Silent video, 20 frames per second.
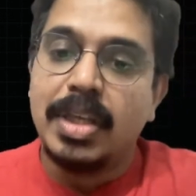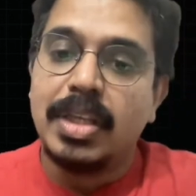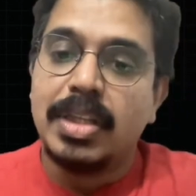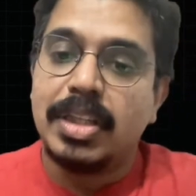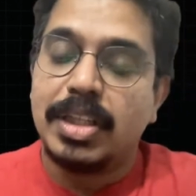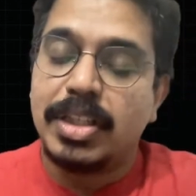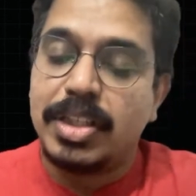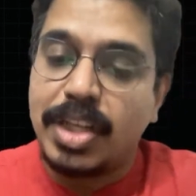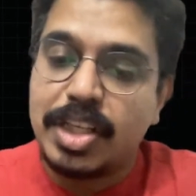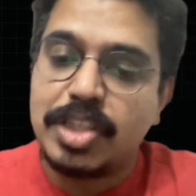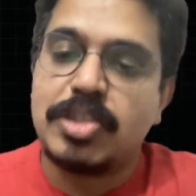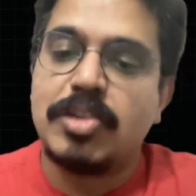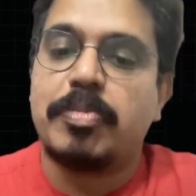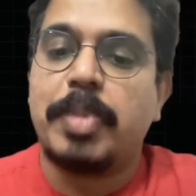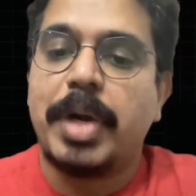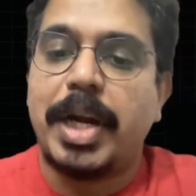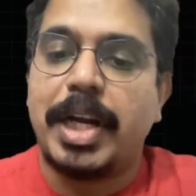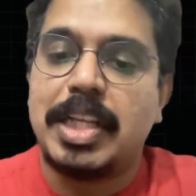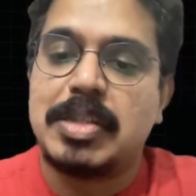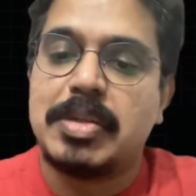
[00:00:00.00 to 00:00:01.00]
the trust of
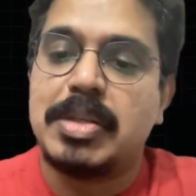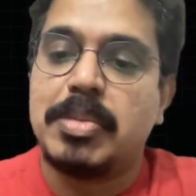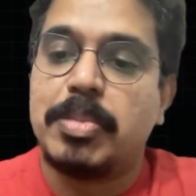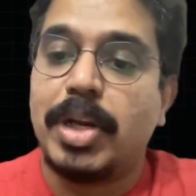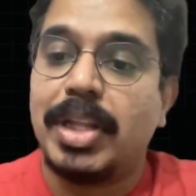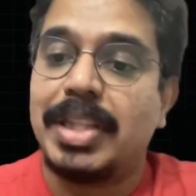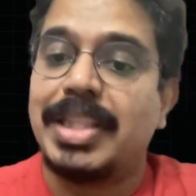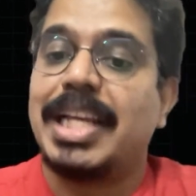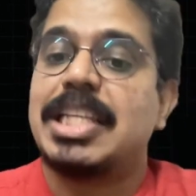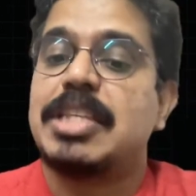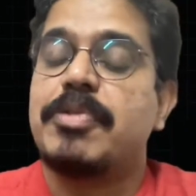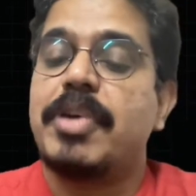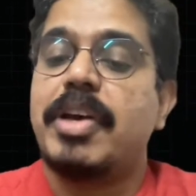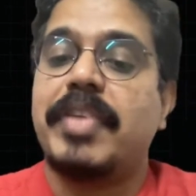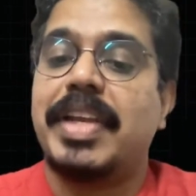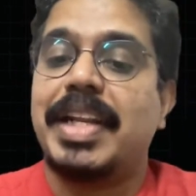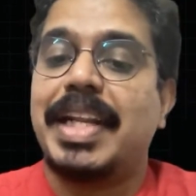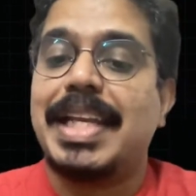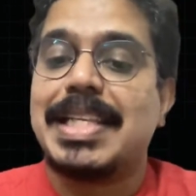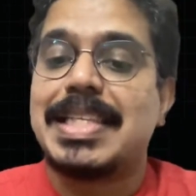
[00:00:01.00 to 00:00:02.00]
participants is important. That's where we
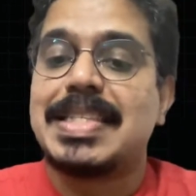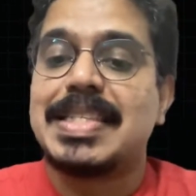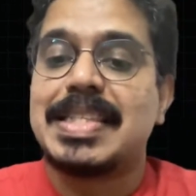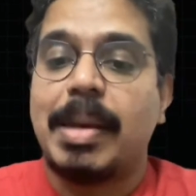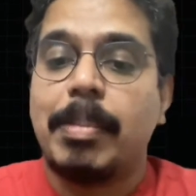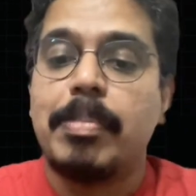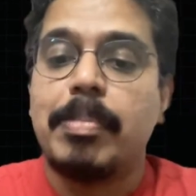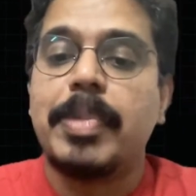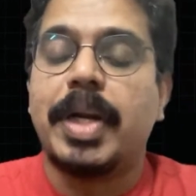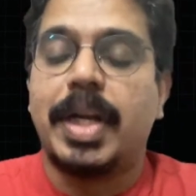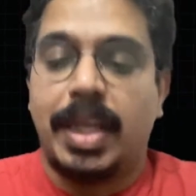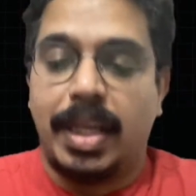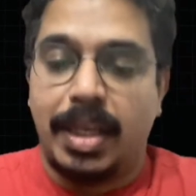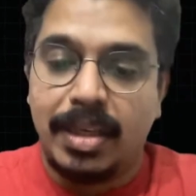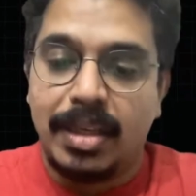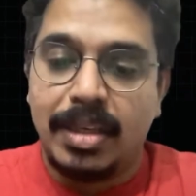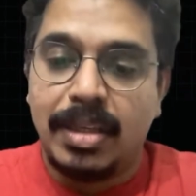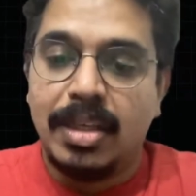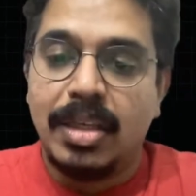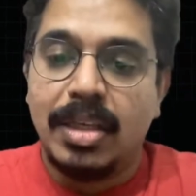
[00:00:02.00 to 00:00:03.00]
need somebody
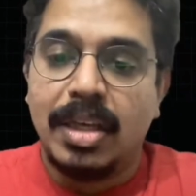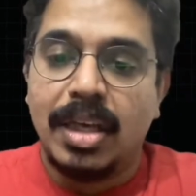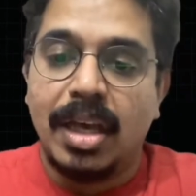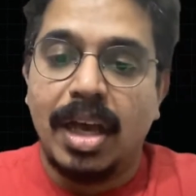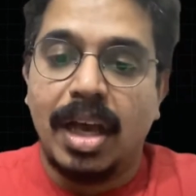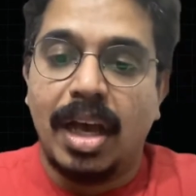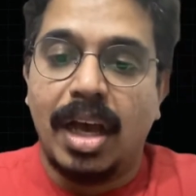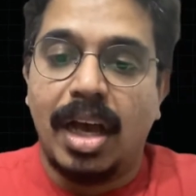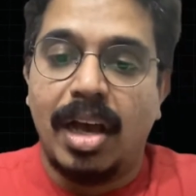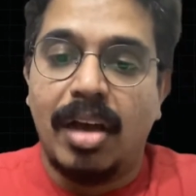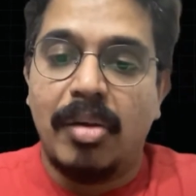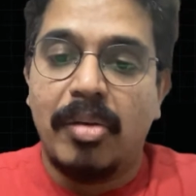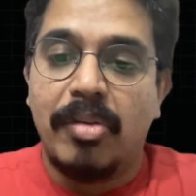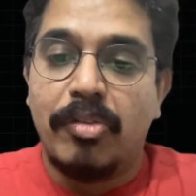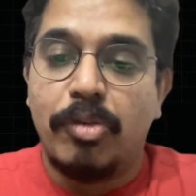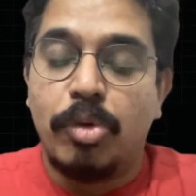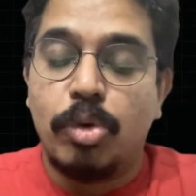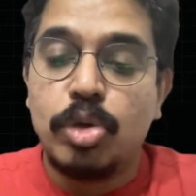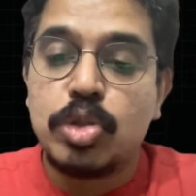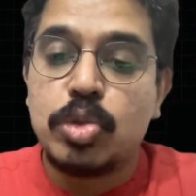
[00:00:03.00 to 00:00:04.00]

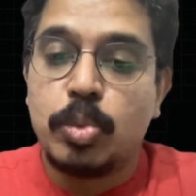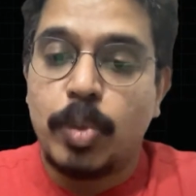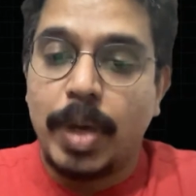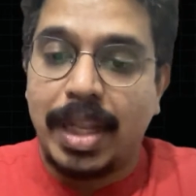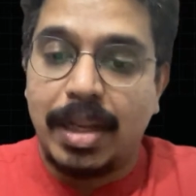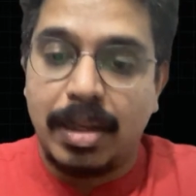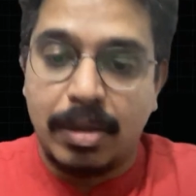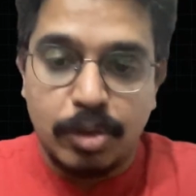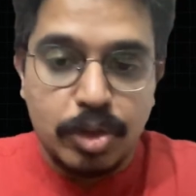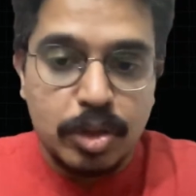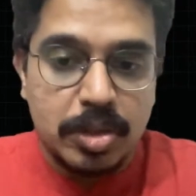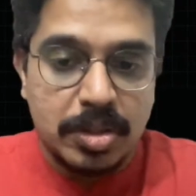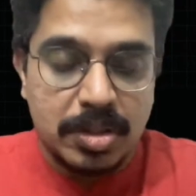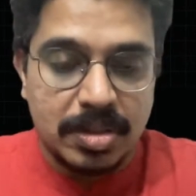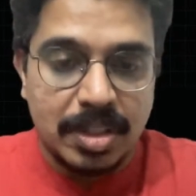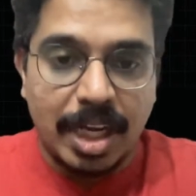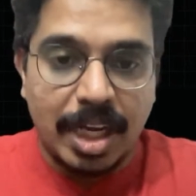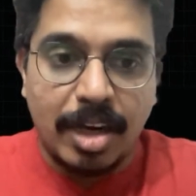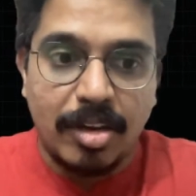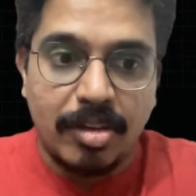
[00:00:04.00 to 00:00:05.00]
who's
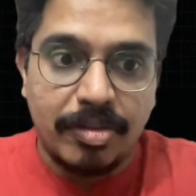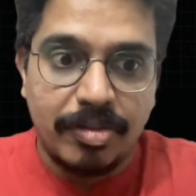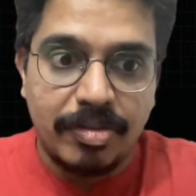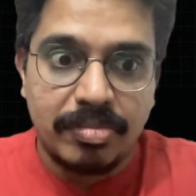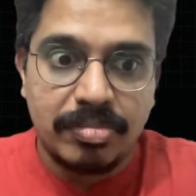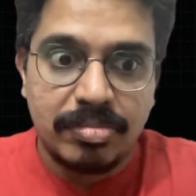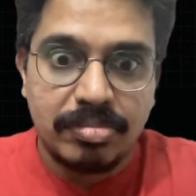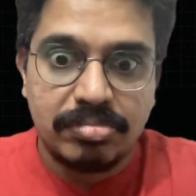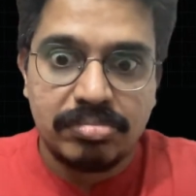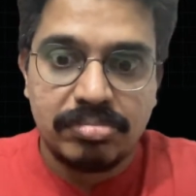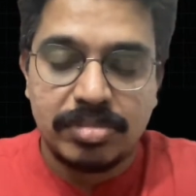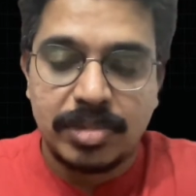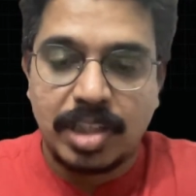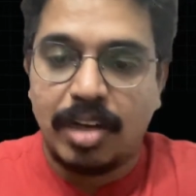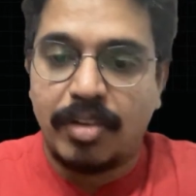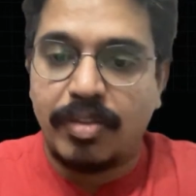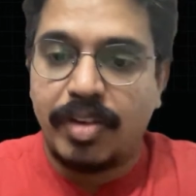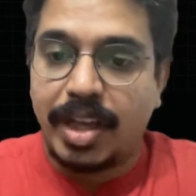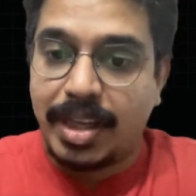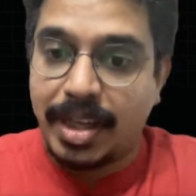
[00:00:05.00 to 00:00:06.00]
kind of
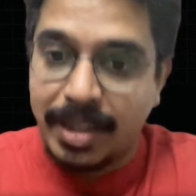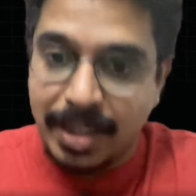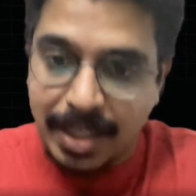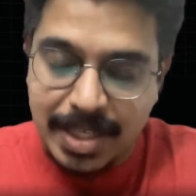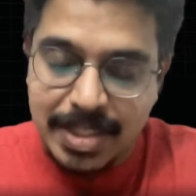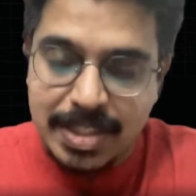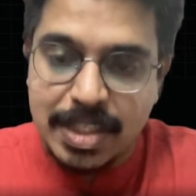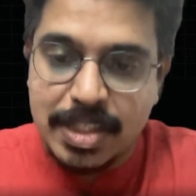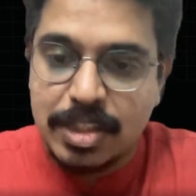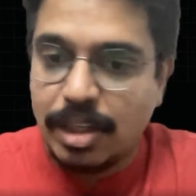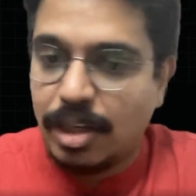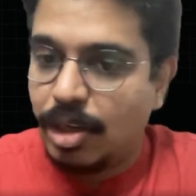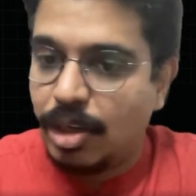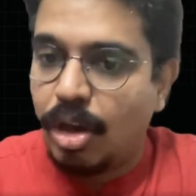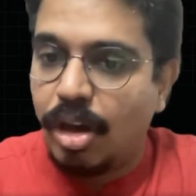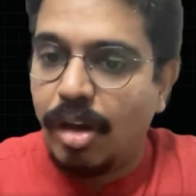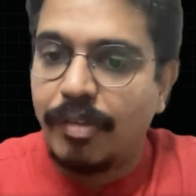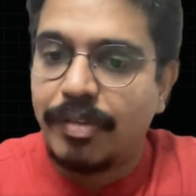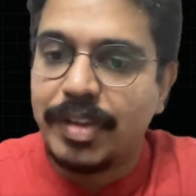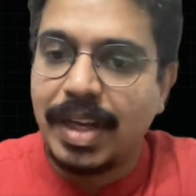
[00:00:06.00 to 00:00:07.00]
recognizes the
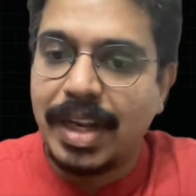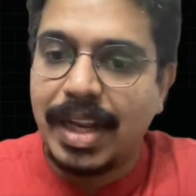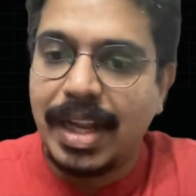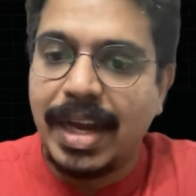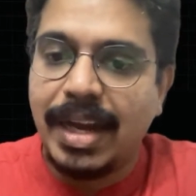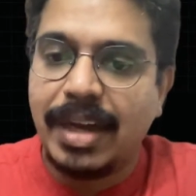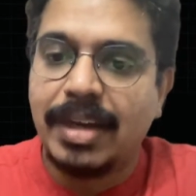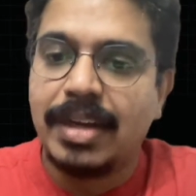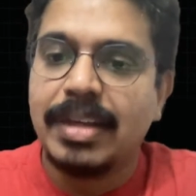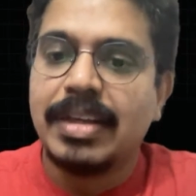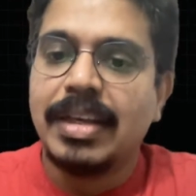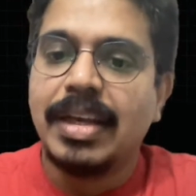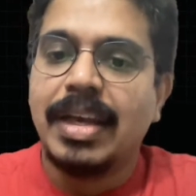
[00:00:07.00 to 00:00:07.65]
law of the land,